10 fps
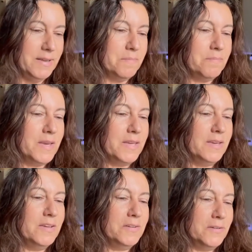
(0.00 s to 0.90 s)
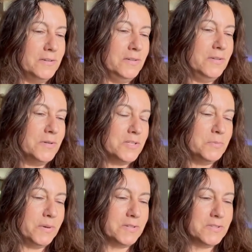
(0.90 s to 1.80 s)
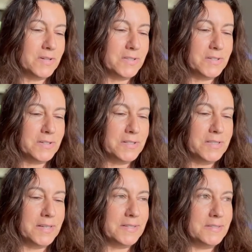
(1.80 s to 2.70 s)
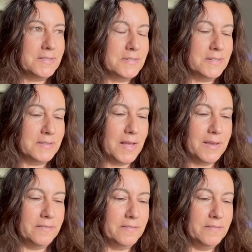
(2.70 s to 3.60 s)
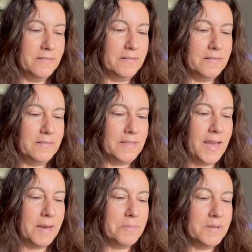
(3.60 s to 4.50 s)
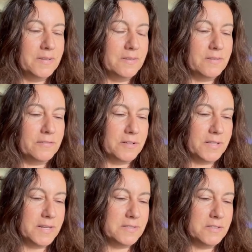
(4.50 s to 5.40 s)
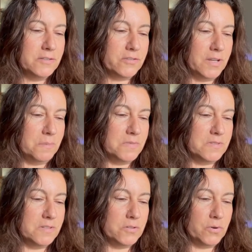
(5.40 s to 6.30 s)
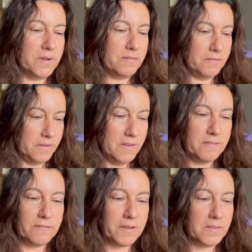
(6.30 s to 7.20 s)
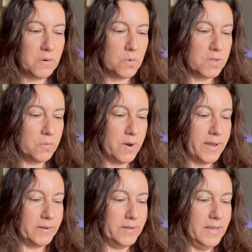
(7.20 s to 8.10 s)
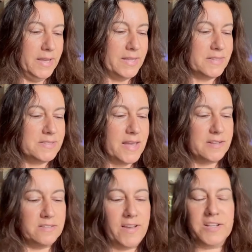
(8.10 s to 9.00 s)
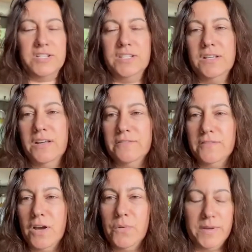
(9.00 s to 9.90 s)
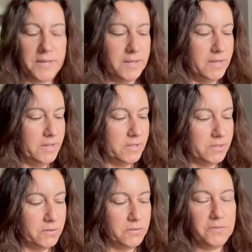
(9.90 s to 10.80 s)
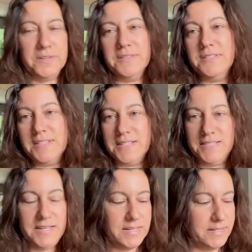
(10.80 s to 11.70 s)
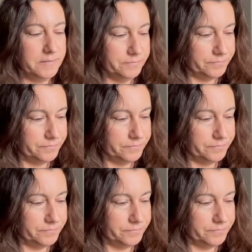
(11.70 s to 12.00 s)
May you experience all the good things in life. The happiness of realizing your dreams, the joy of feeling worthwhile, and the satisfaction of knowing you've succeeded